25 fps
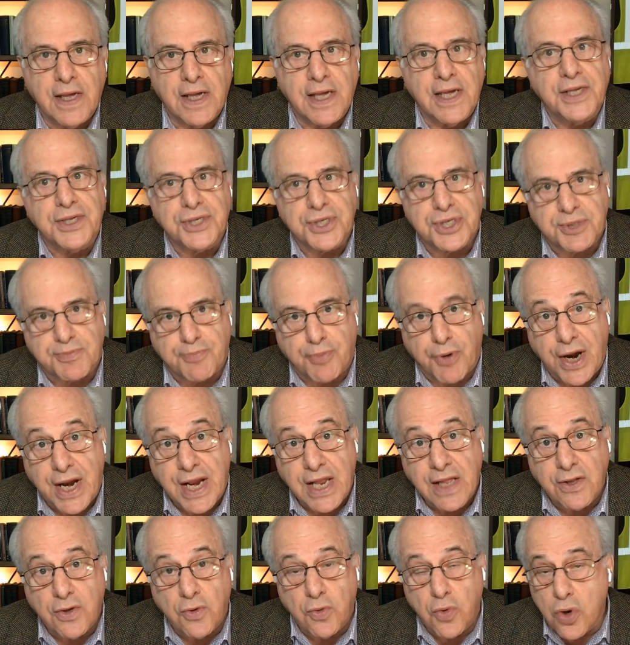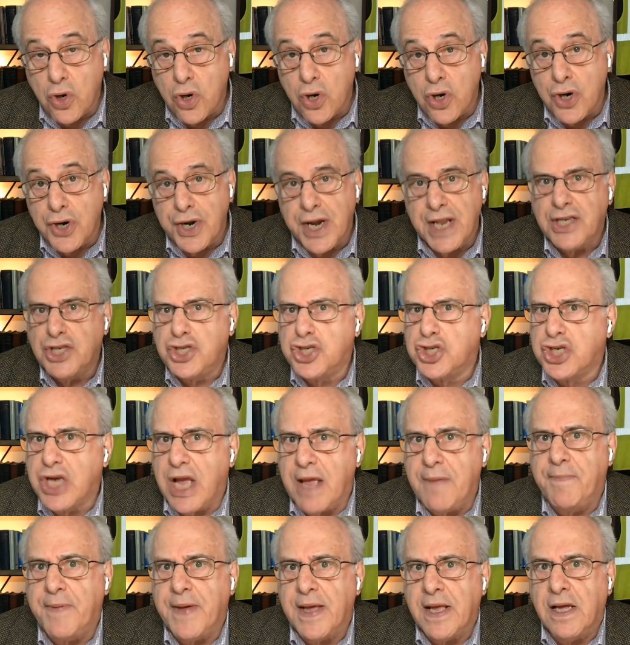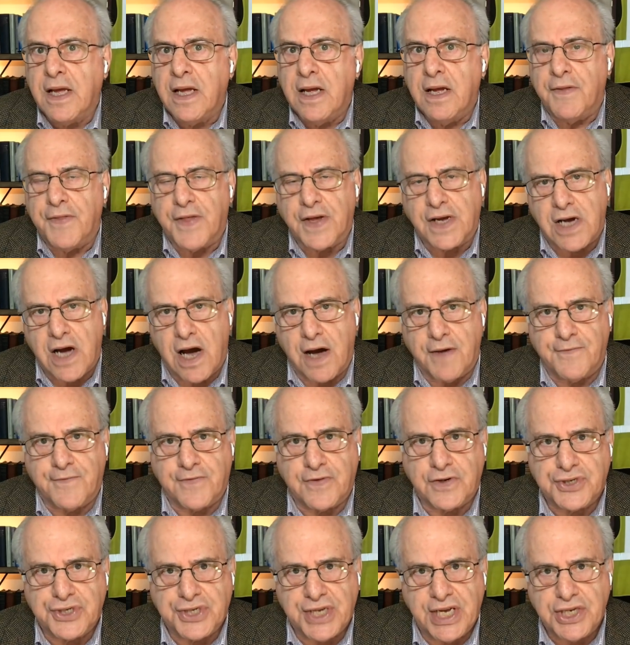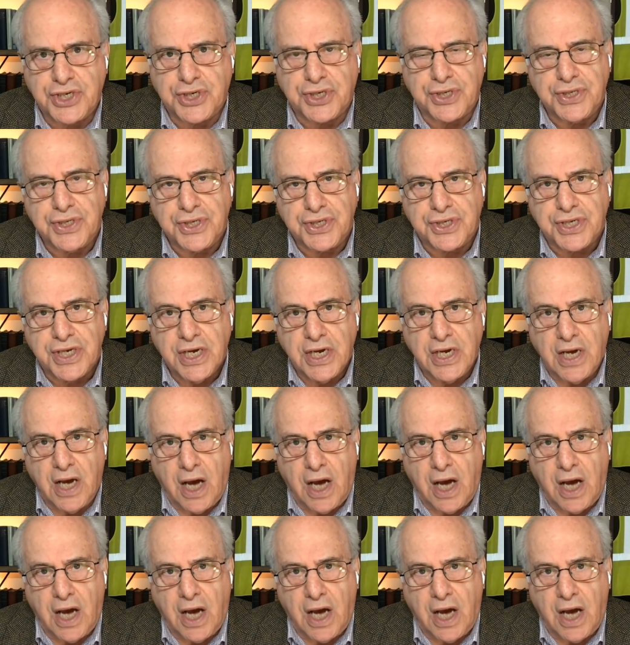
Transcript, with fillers: in spreading the word and shaping the conversations